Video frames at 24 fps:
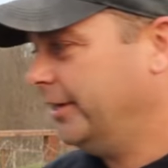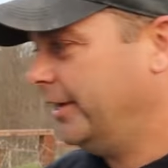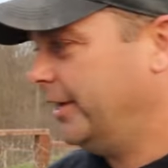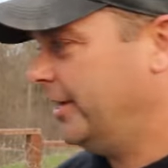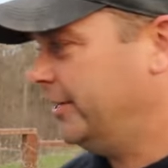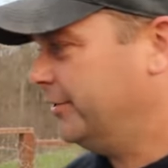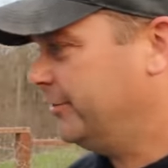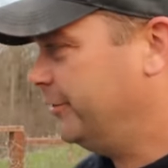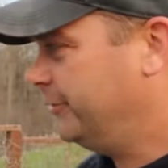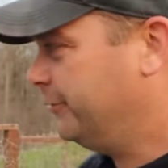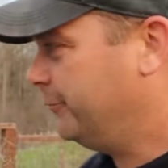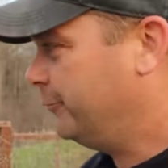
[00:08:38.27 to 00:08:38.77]

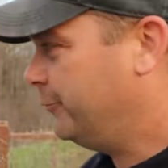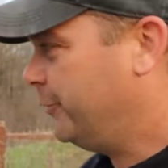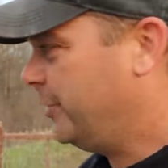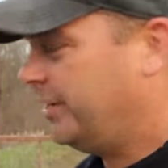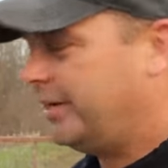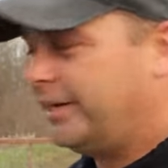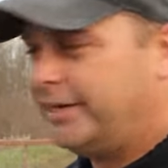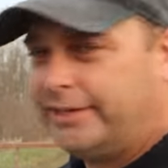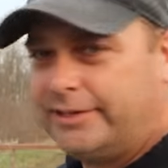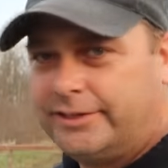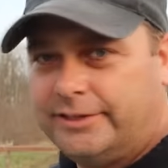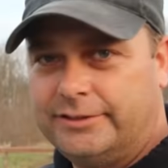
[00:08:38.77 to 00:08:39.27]
and when
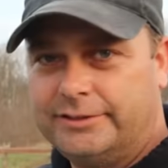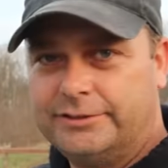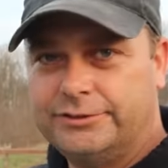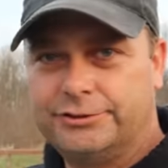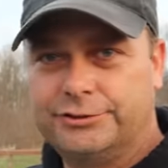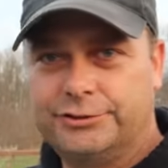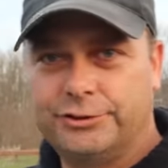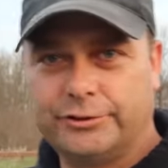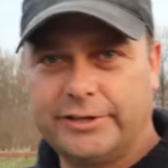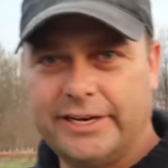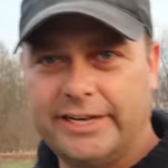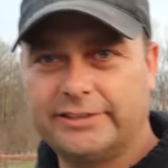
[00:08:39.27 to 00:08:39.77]
I can
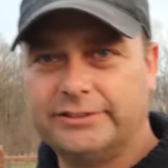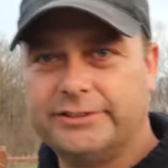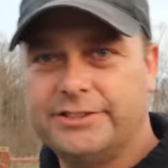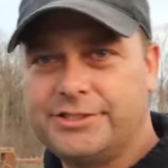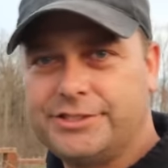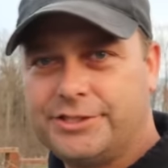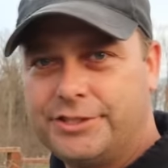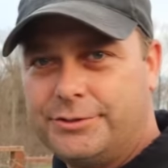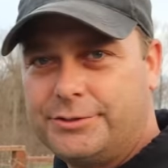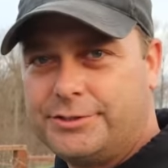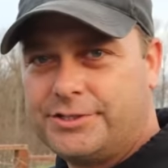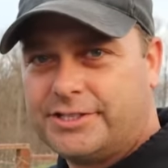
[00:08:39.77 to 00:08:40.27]
directly
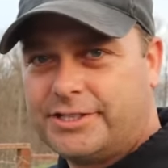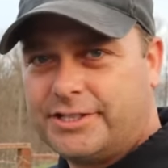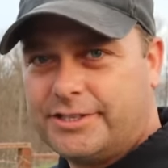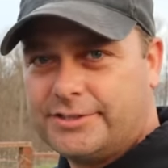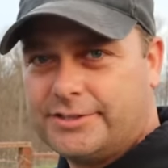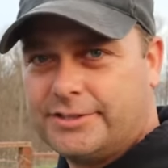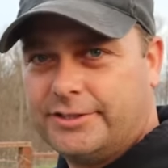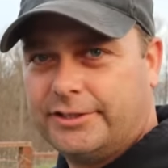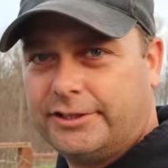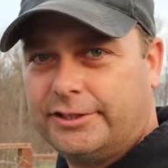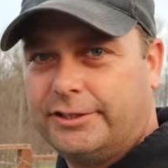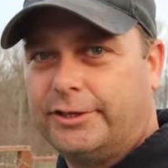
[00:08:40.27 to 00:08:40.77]
sow
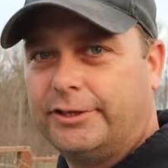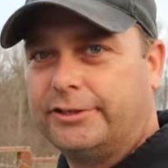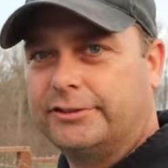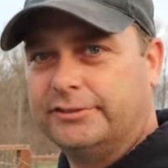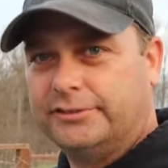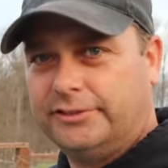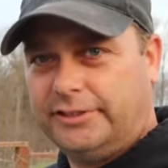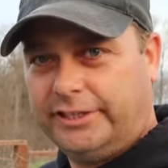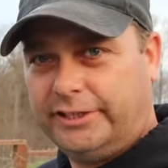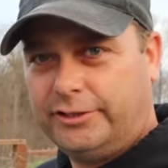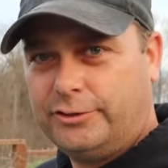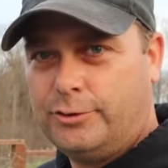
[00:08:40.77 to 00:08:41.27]
seeds in the
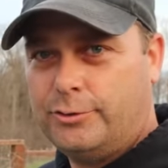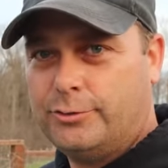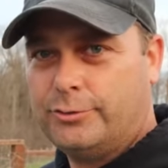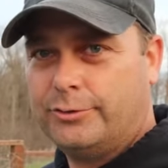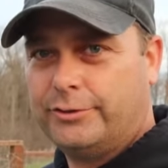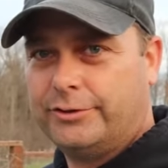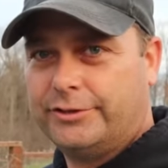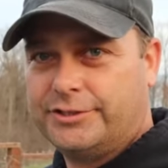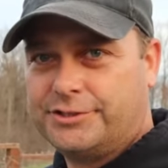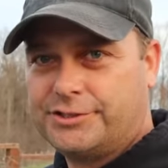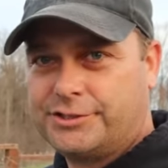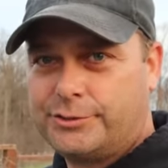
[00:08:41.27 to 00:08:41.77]
garden like
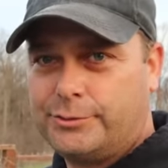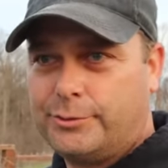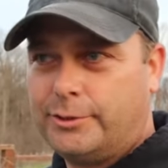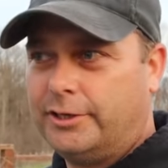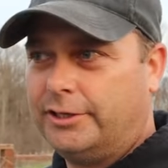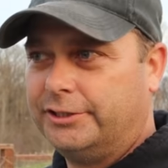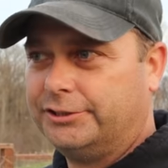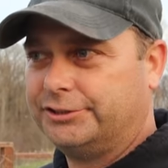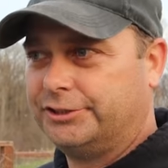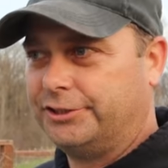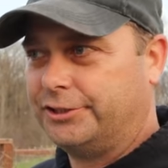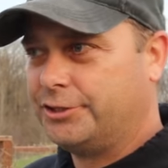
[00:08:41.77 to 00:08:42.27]
corn and
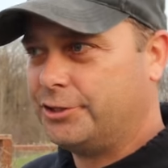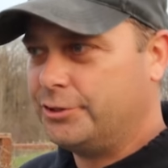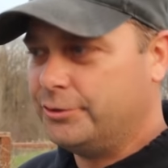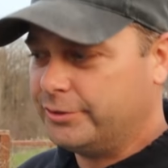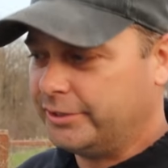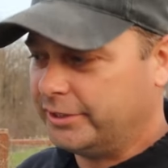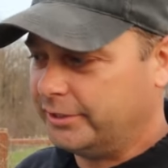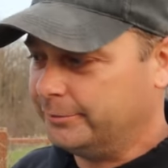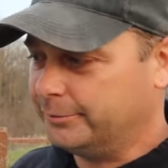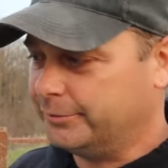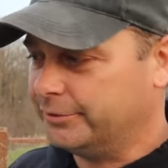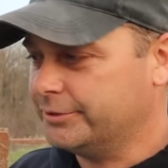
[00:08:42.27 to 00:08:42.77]
squash and
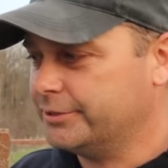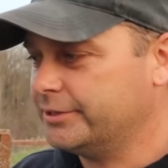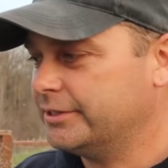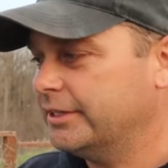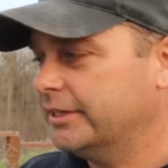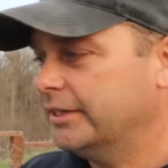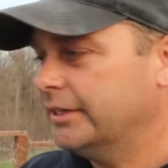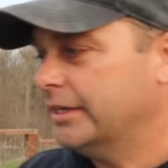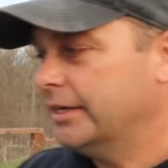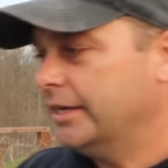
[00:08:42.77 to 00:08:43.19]
cucumbers.